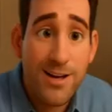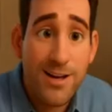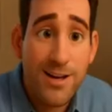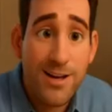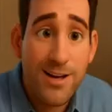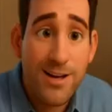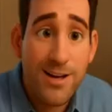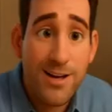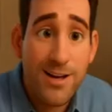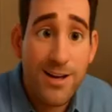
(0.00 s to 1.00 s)

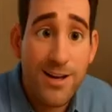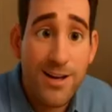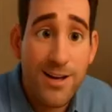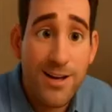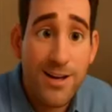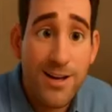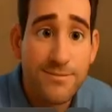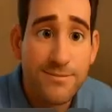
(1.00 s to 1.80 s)
Nobody speaks.